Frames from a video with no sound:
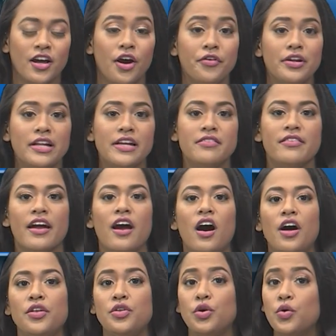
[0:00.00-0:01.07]
Currently, there
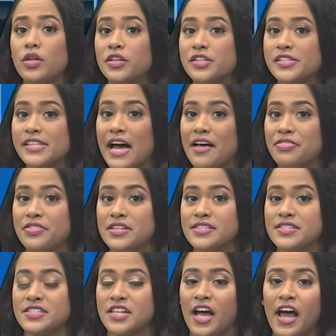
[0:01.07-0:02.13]
are no alerts at
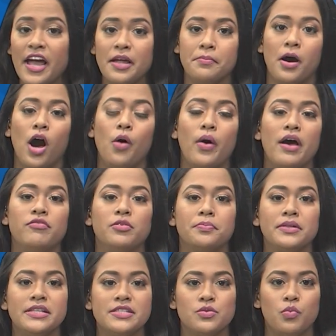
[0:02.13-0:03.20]
this time. However,
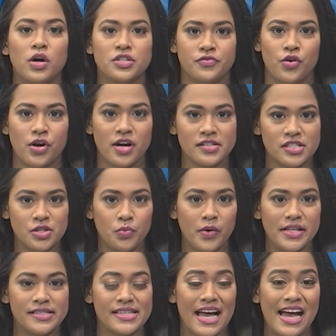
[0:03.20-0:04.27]
please watch for gusty
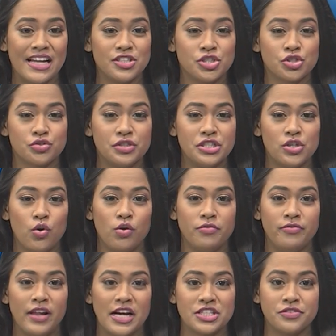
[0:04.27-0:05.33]
winds and street
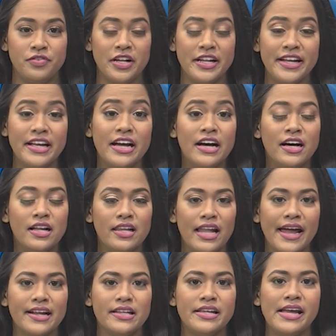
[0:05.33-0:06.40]
or flash flooding,
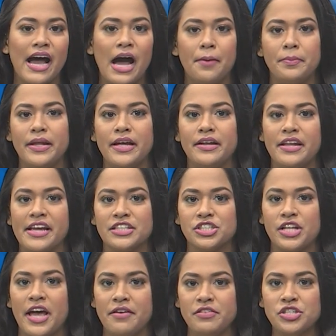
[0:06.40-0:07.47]
likely happening near
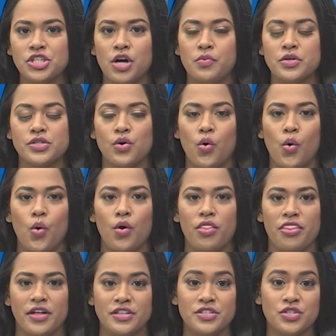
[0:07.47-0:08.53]
heavy showers or
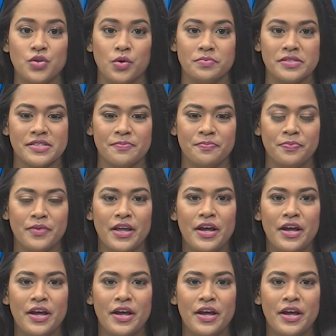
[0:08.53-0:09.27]
thunderstorms.